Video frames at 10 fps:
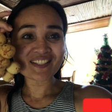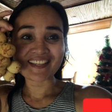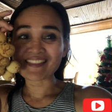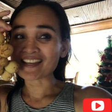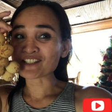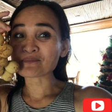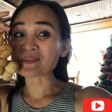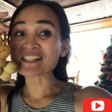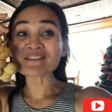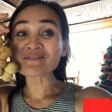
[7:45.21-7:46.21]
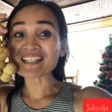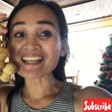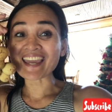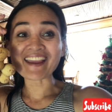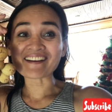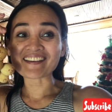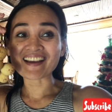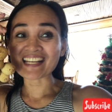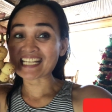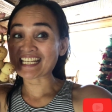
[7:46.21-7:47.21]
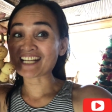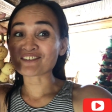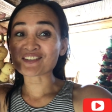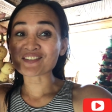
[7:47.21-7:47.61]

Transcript: in that specific area in Negros,